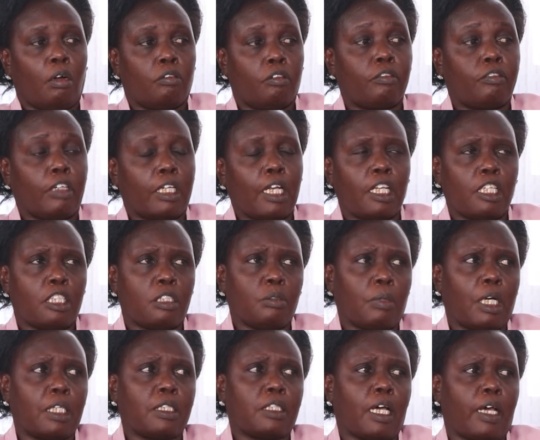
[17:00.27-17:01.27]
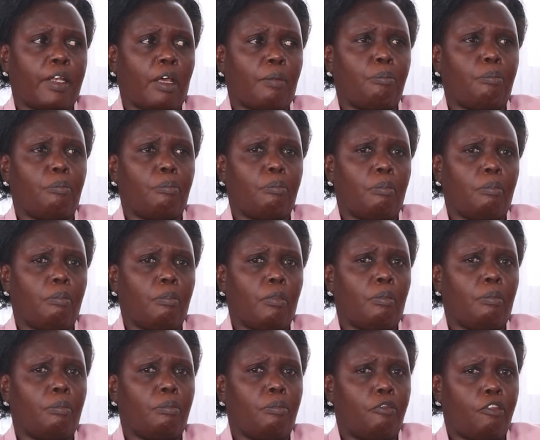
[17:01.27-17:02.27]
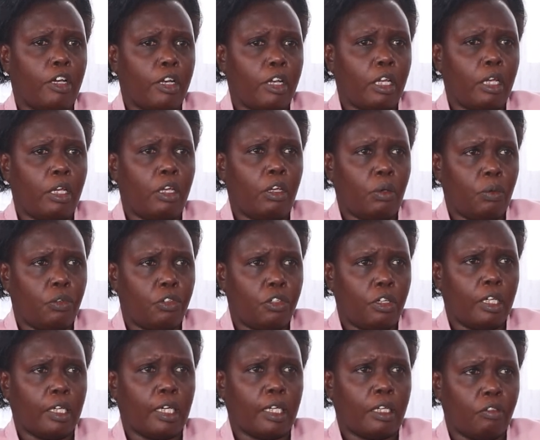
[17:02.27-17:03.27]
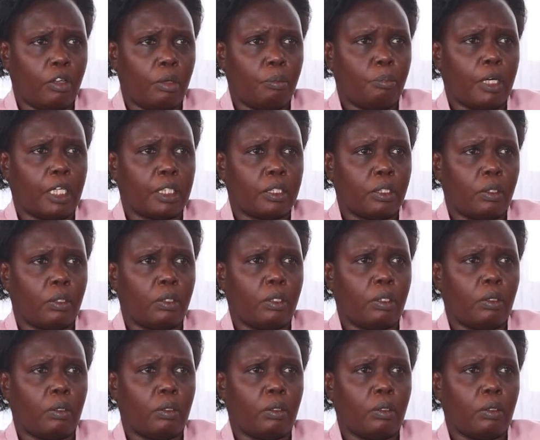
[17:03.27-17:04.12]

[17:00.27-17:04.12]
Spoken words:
Vandalism has had a very huge negative impact on